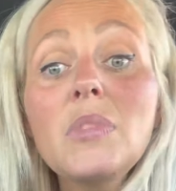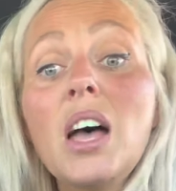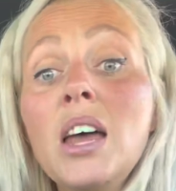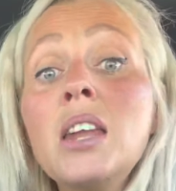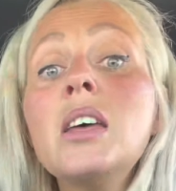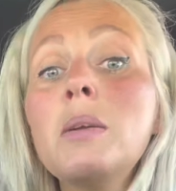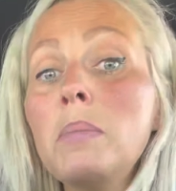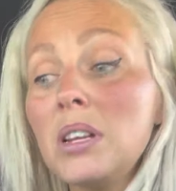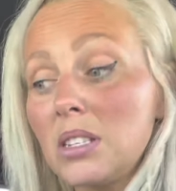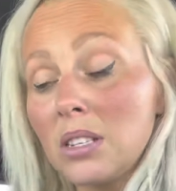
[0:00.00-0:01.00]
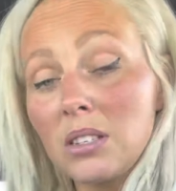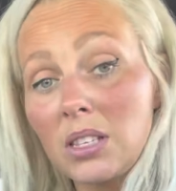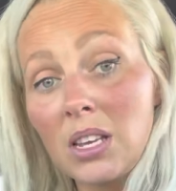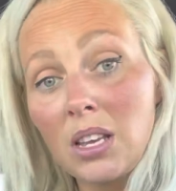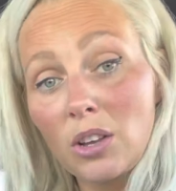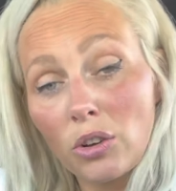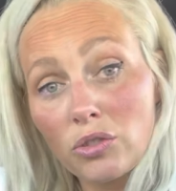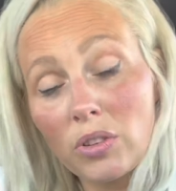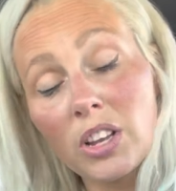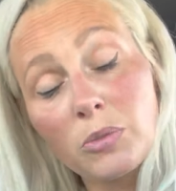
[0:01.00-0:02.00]
and administers the
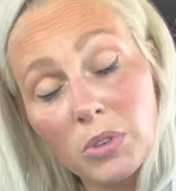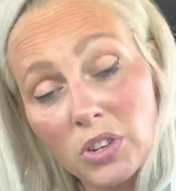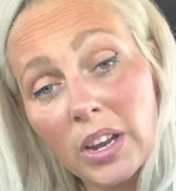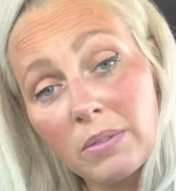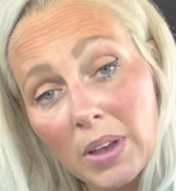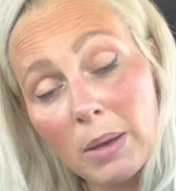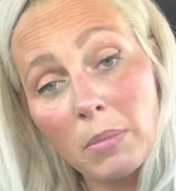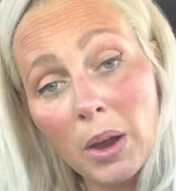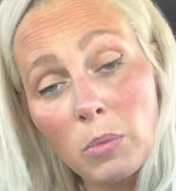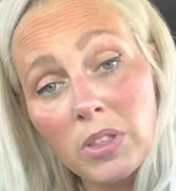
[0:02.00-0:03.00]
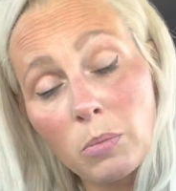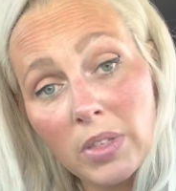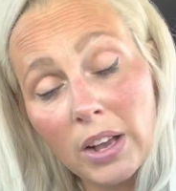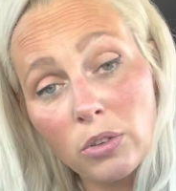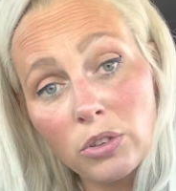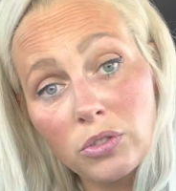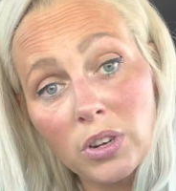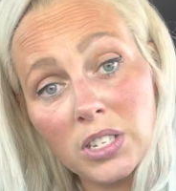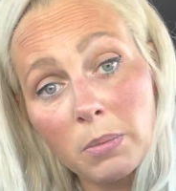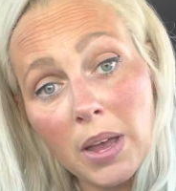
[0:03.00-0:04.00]
contrast, which I have mine with and without contrast, my